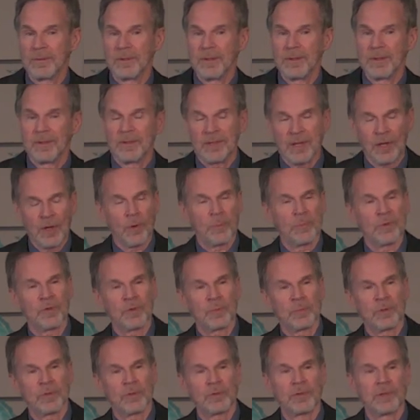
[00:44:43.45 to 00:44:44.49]
to help this
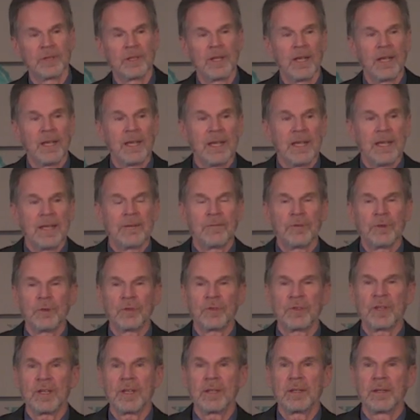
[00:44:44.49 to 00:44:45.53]
person? If you
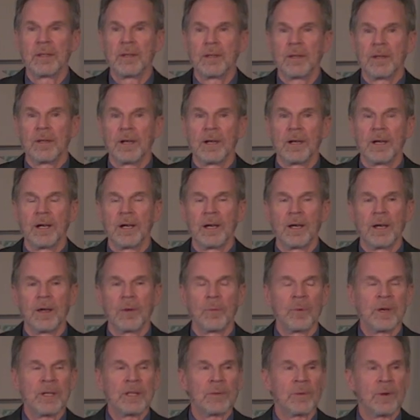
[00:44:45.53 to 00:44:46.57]
said, uh,
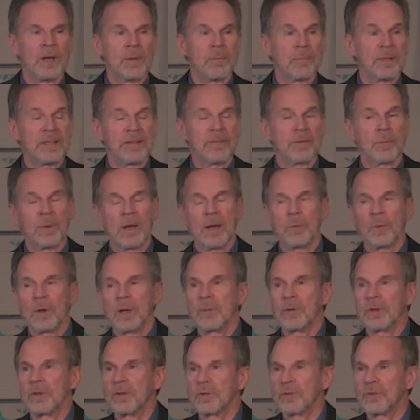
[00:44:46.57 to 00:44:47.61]
why do I believe the Bible? Why
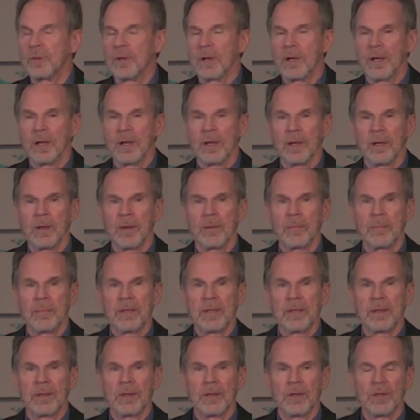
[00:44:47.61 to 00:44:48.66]
am I a Christian? Uh,
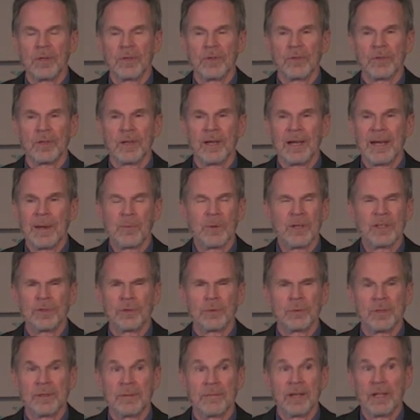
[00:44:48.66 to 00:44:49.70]
because uh, I went
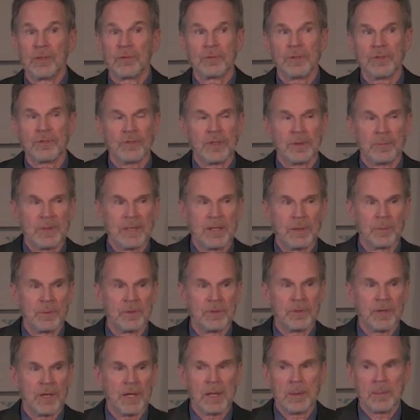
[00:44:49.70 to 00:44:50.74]
to an evangelistic meeting
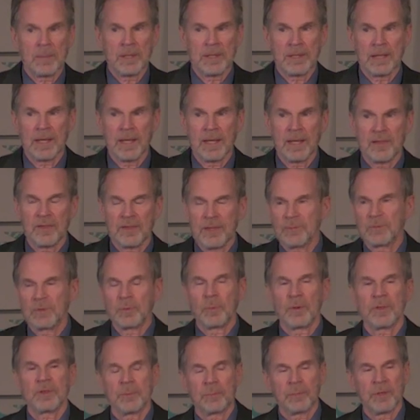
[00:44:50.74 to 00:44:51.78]
one time and I accepted
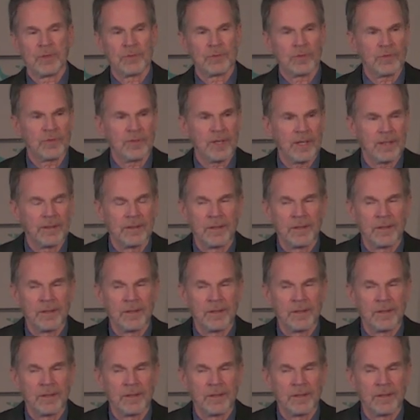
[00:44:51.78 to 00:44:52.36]
what the preacher said.